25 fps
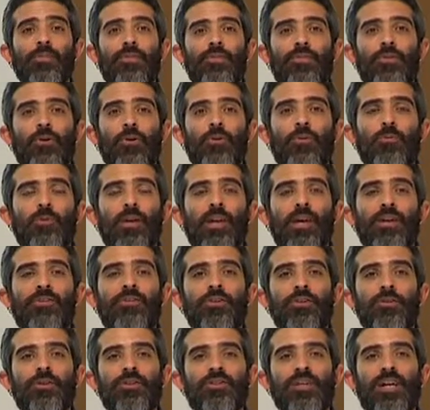So what I
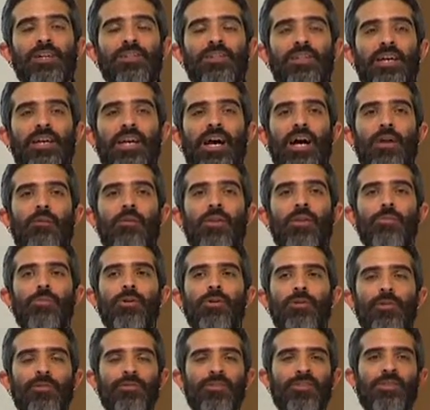do is I say, I want to
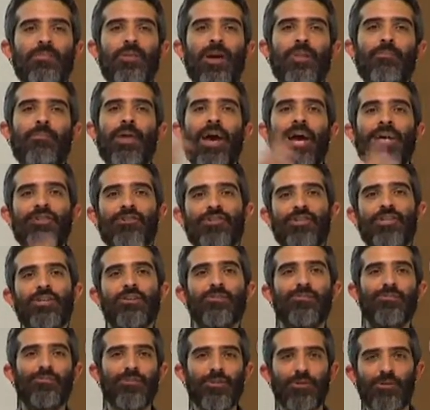move over to my patch
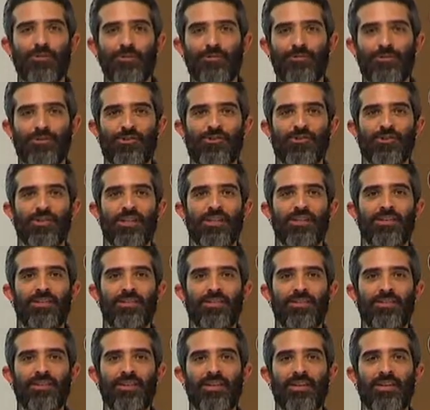queue view of the tree,
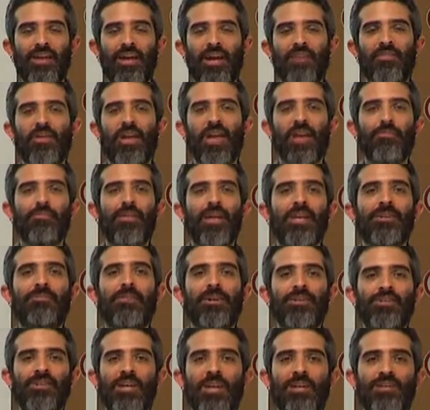and then I make
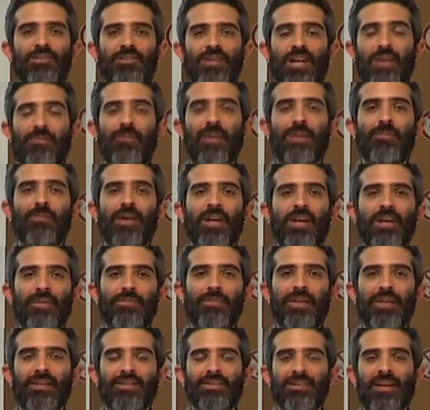my changes and I make my
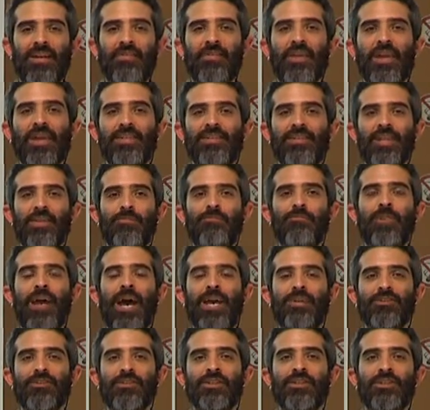commits, and then I say
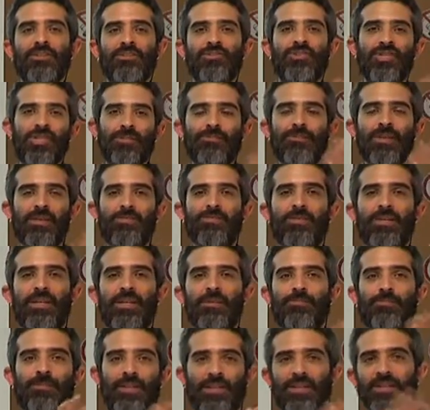pat G B
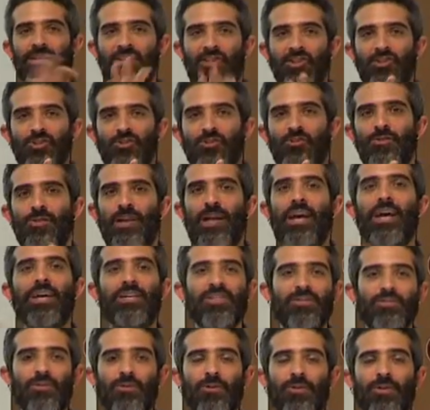P P Q
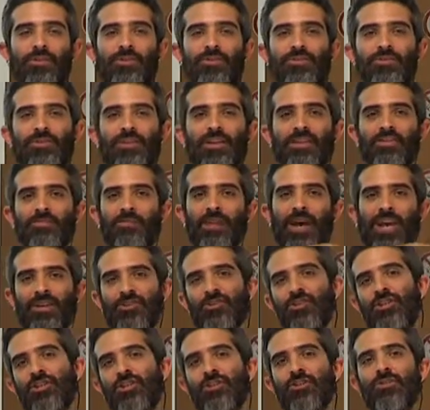export. So that's
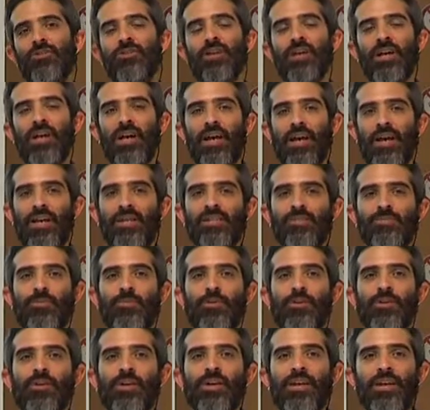patch queue
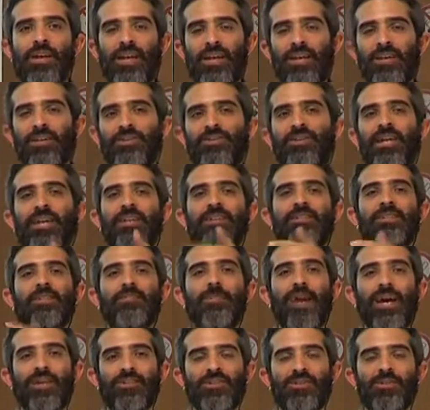export, and it takes the
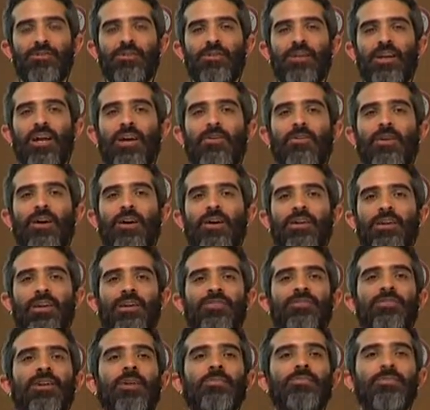patch queue that I'm on
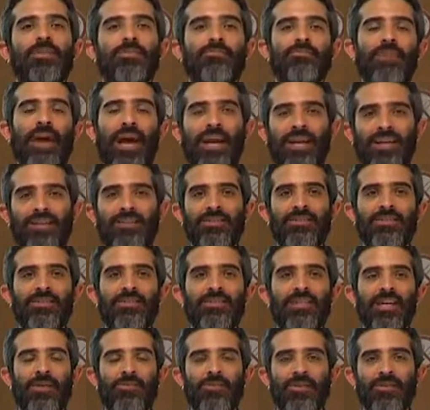and dumps it back into
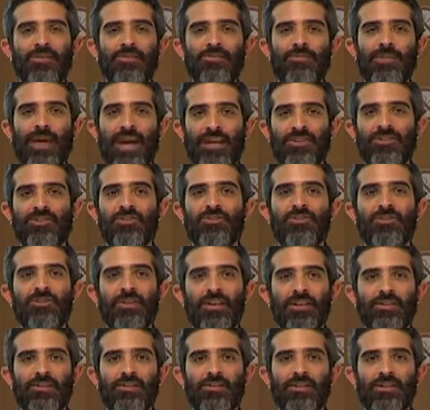the Debian patches
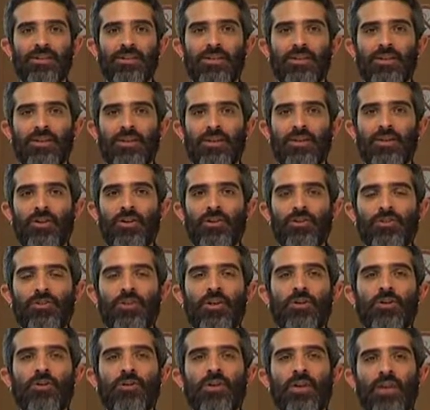directory.
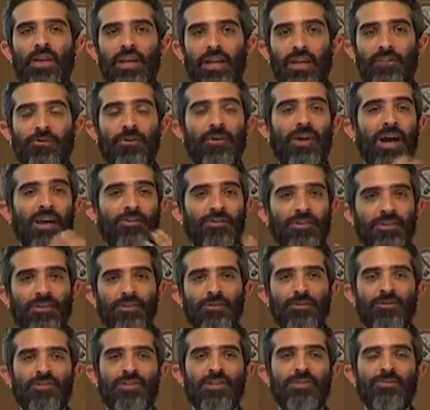So if you haven't
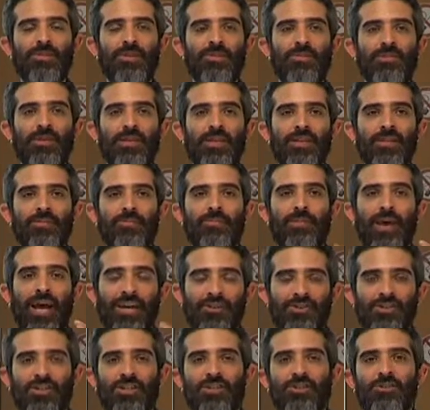used G B P
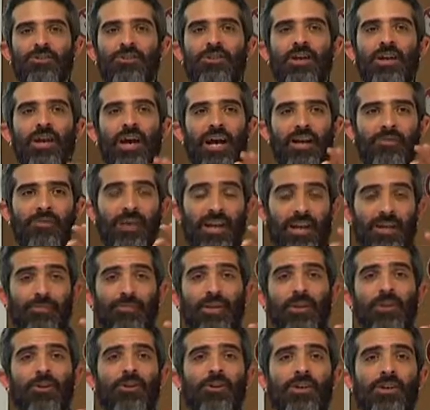patch queue, I
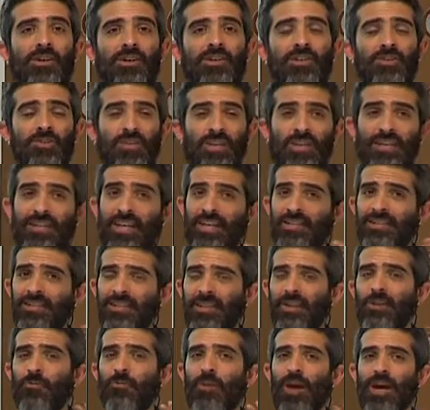recommend looking into it. It takes a
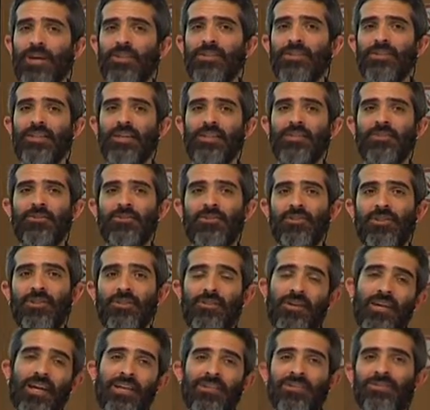little while to get used
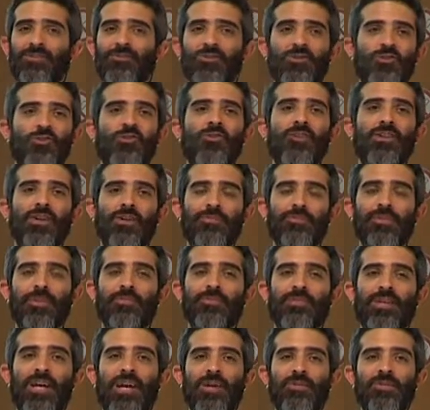to, and I still screw it up
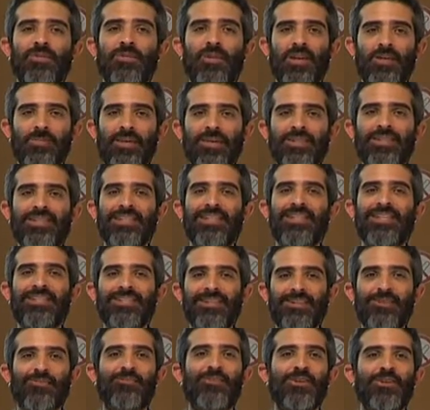sometimes, but it makes it
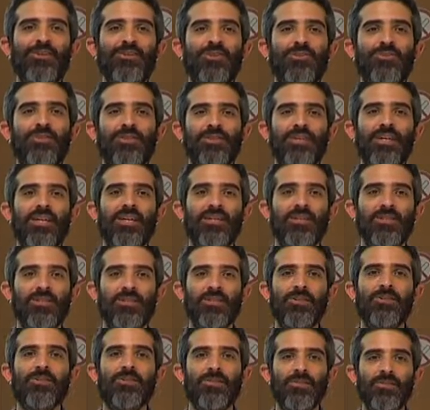easy to fix your mistakes
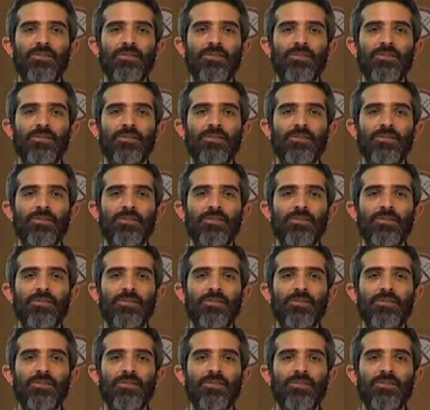too.